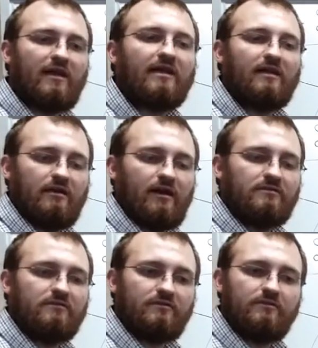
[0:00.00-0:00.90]

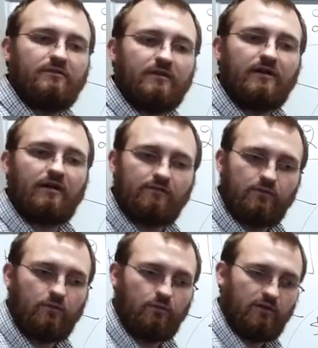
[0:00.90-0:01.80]
recognize and feel very
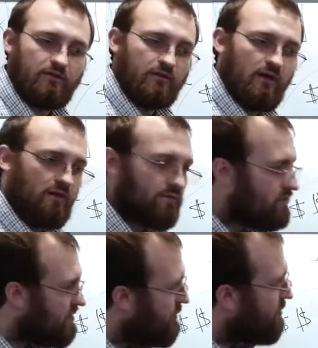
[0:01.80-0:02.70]
comfortable with. For
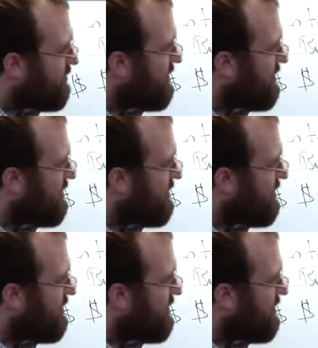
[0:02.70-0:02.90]
example,